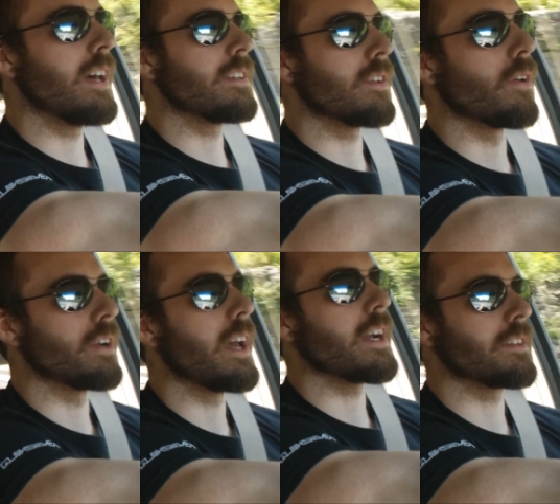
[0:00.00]
test,
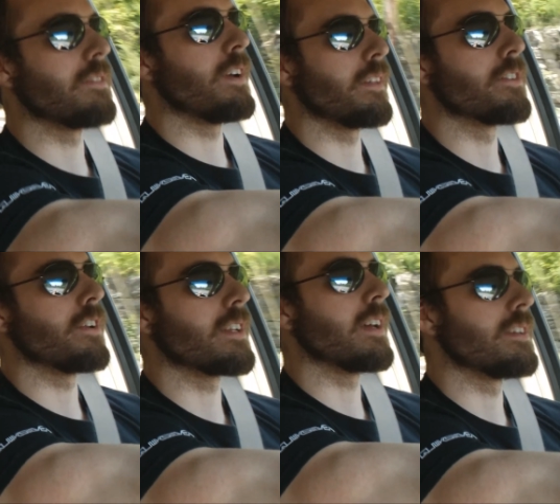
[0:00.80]
or he actually failed the
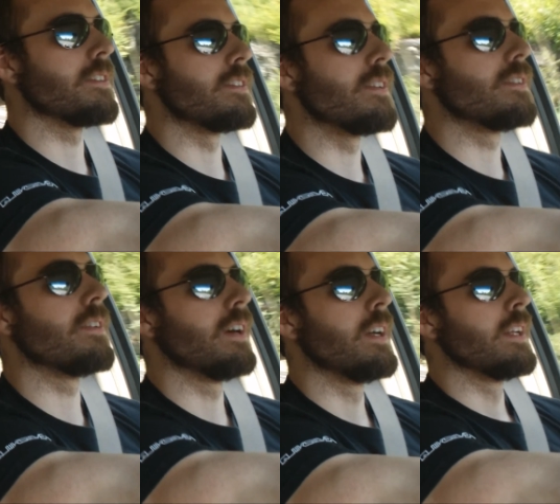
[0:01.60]
drug test
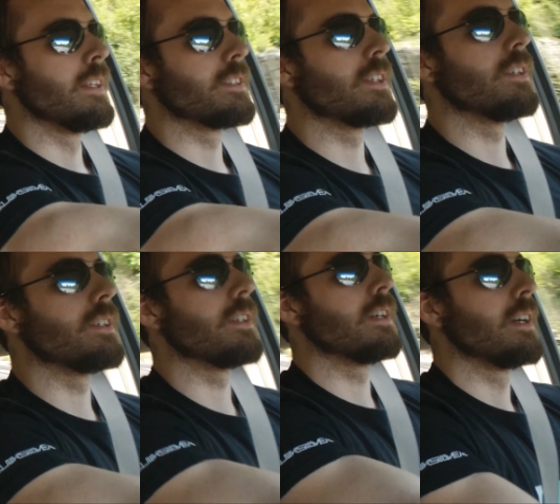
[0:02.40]
due
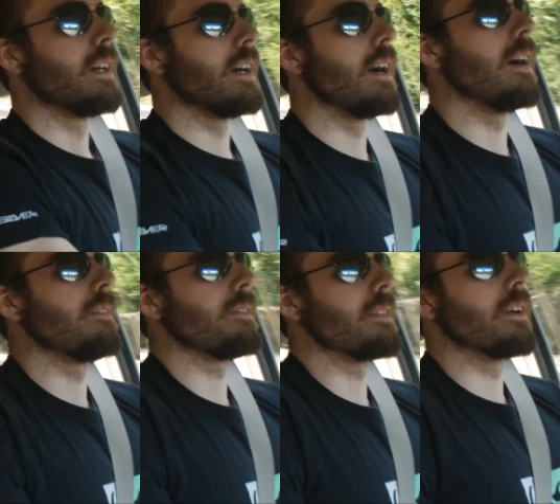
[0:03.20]
to
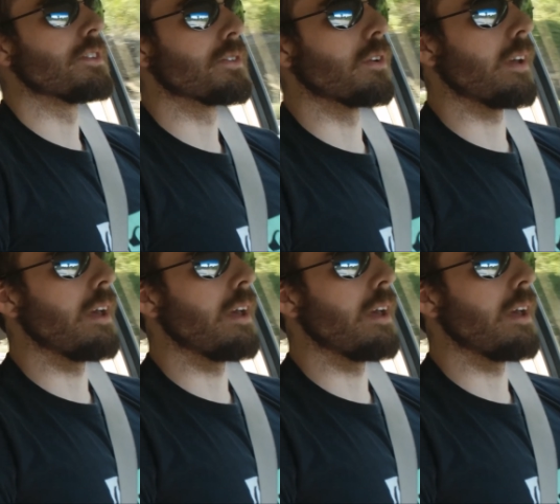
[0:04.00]
uh, those sort